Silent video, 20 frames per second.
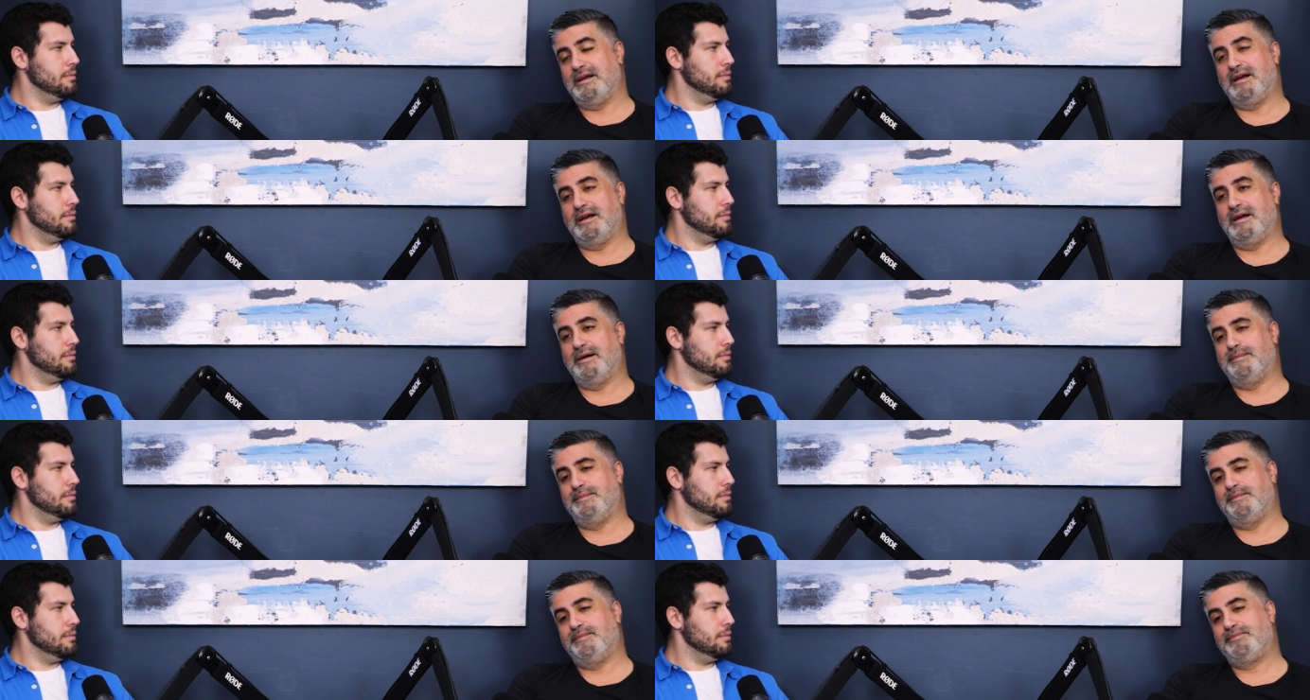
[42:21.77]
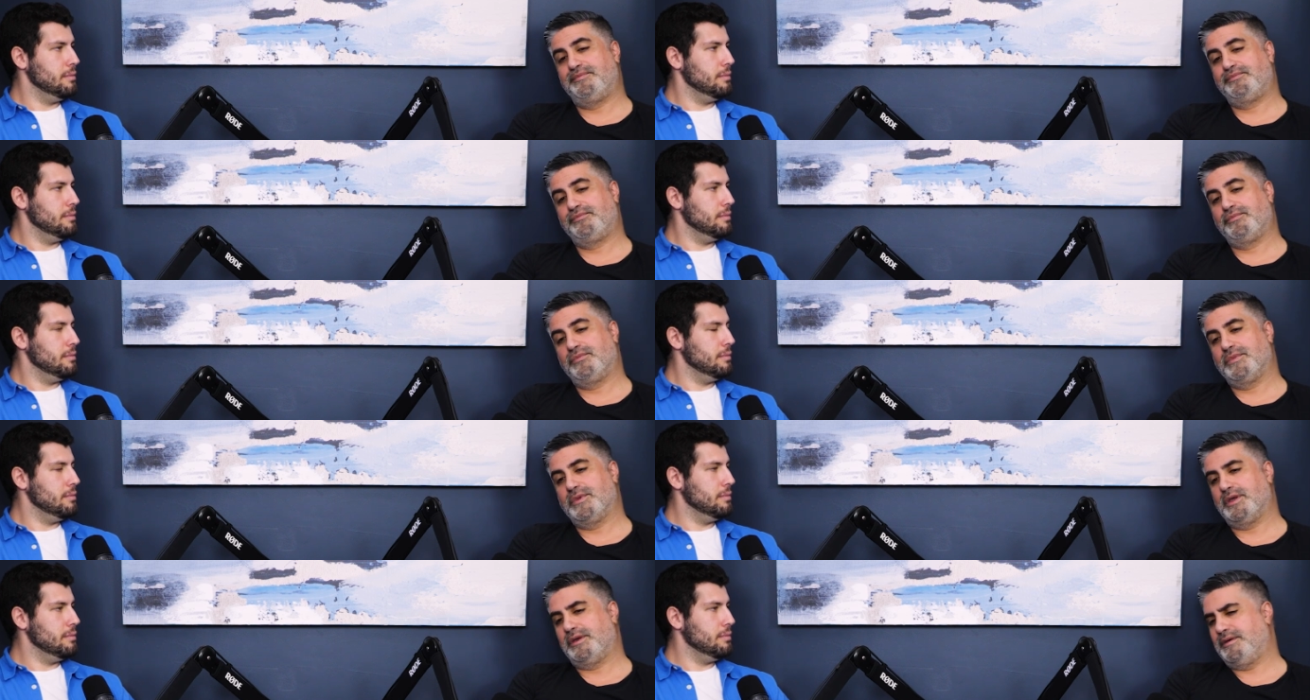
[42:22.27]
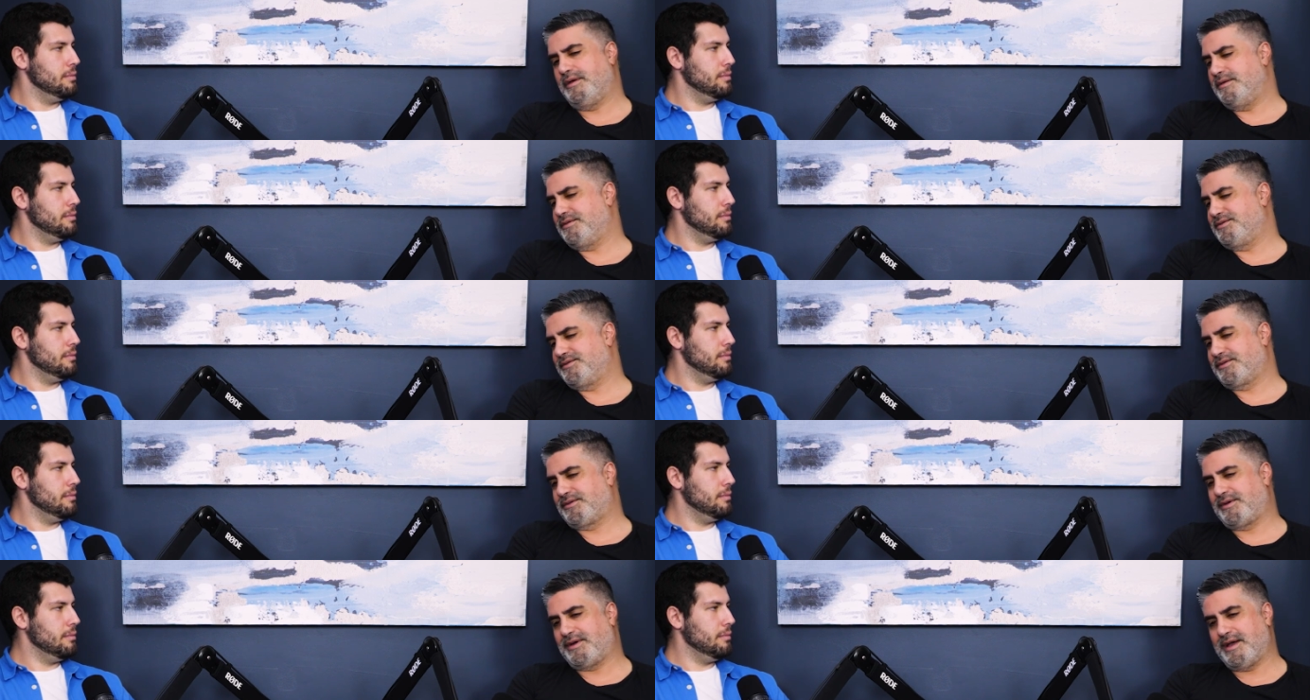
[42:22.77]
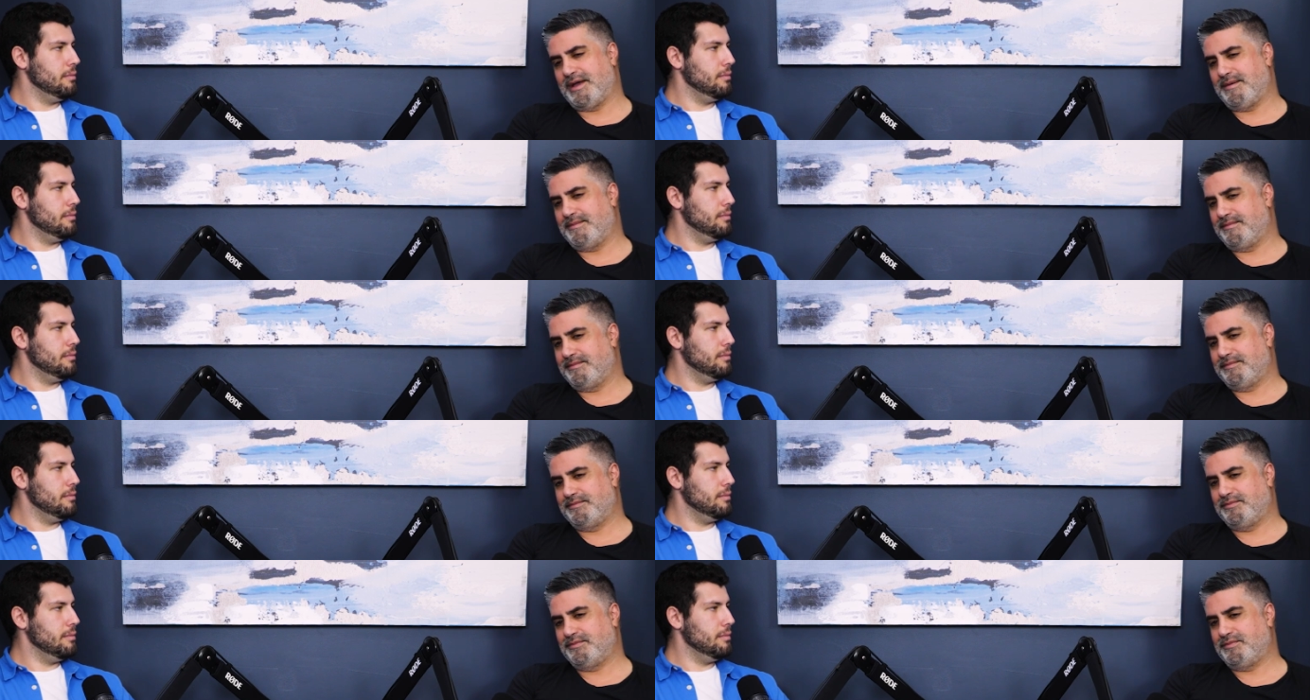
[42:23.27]
Speaker 1: Um,
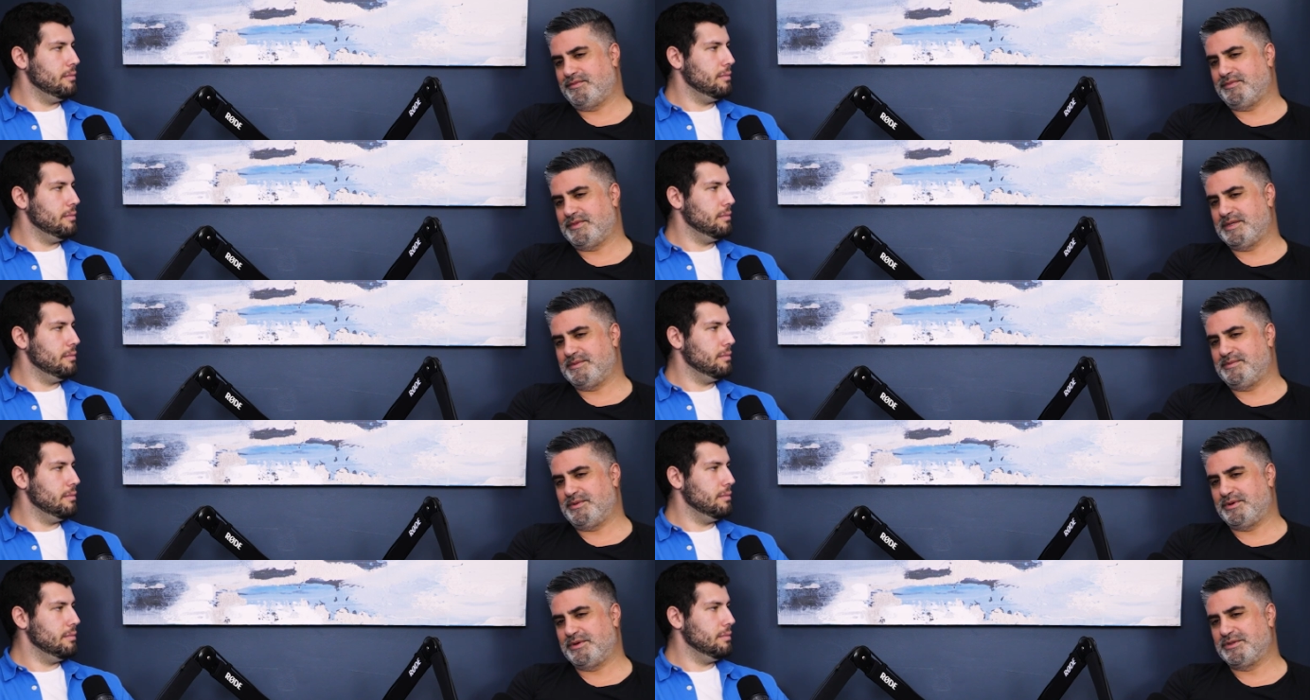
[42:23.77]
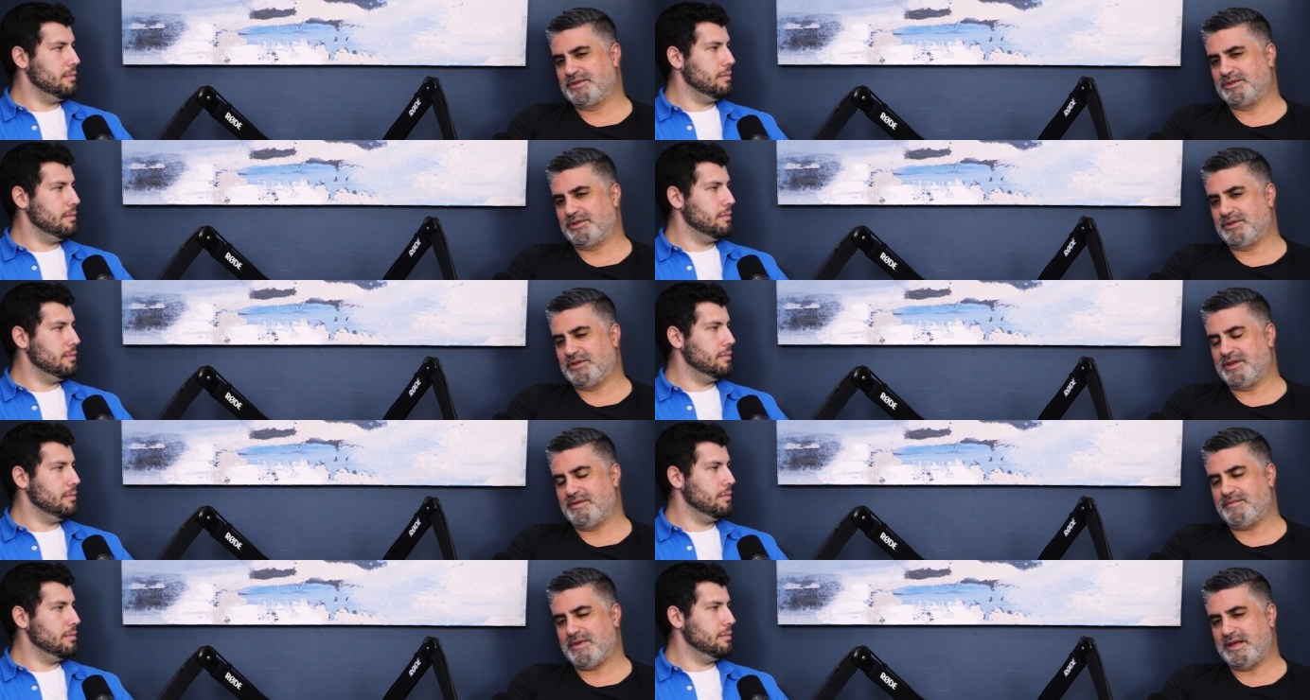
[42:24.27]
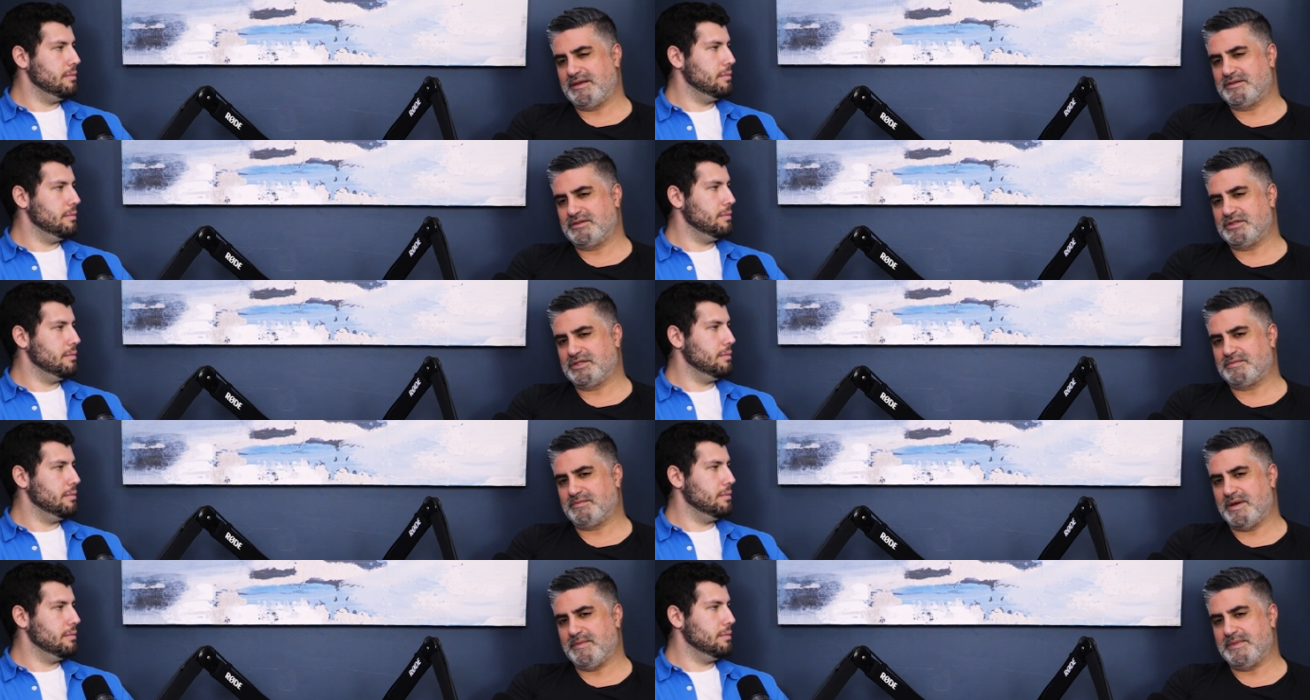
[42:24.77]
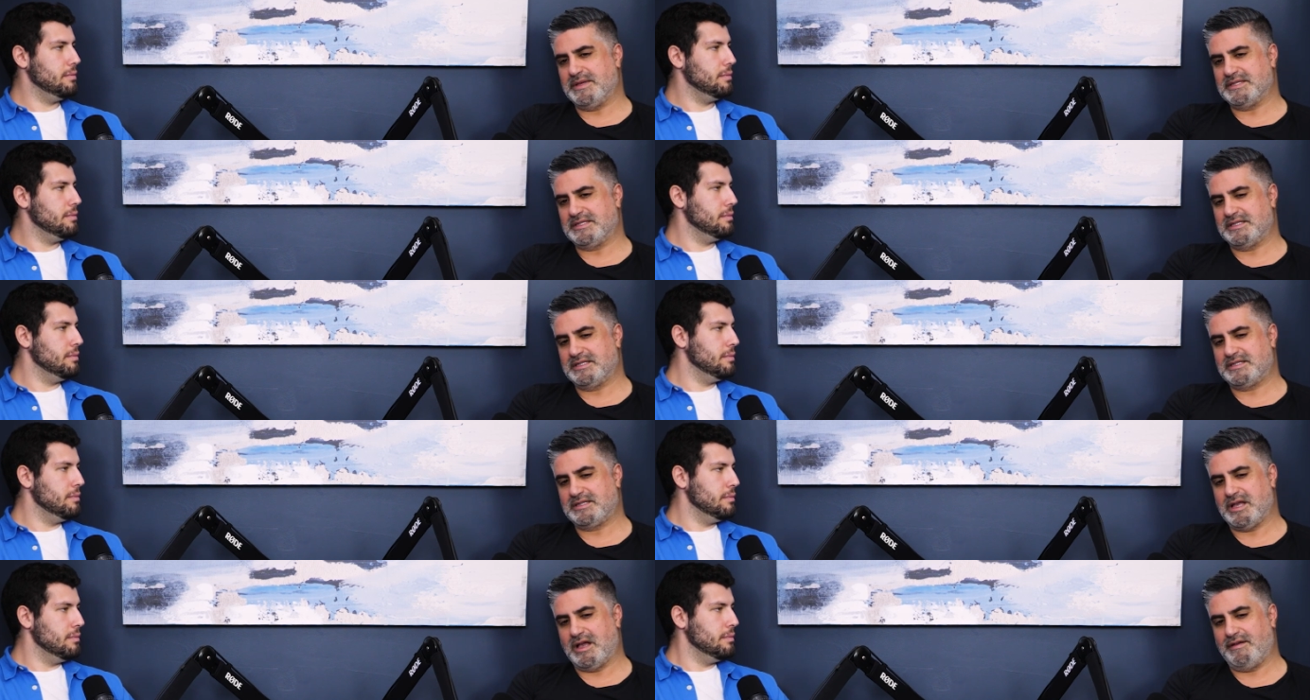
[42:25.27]
Instagram, my personal and my just my
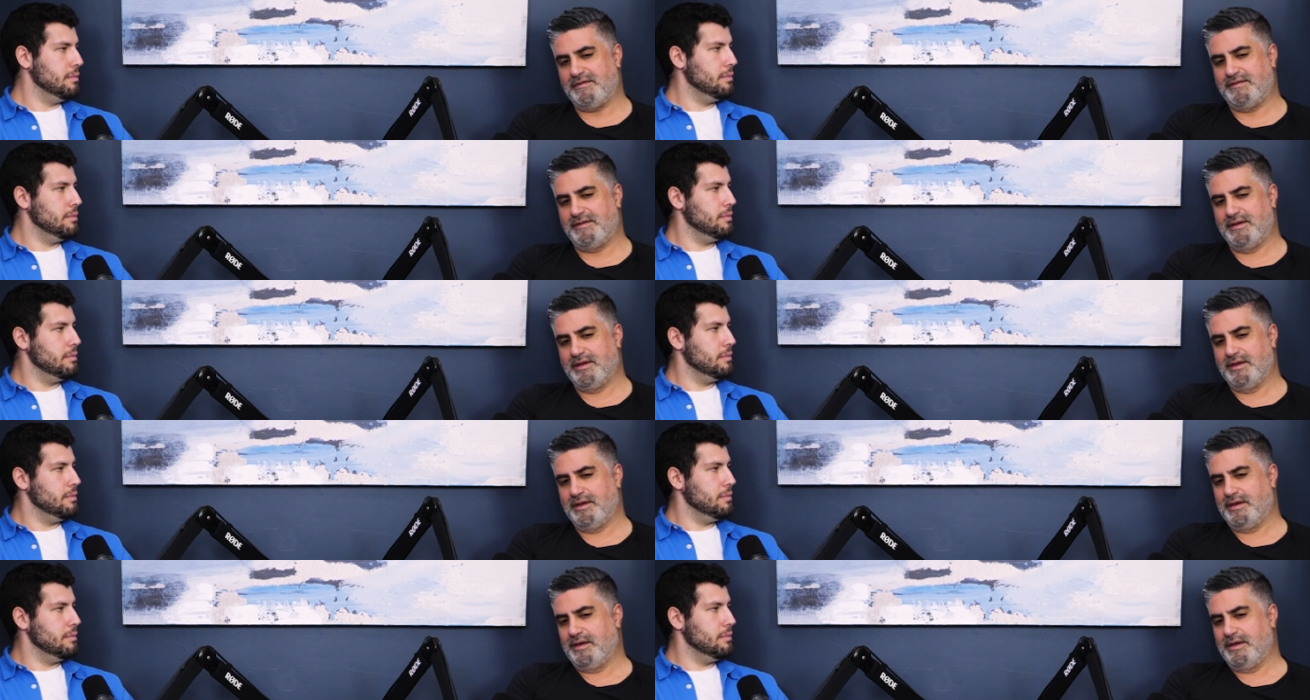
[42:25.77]
business stuff,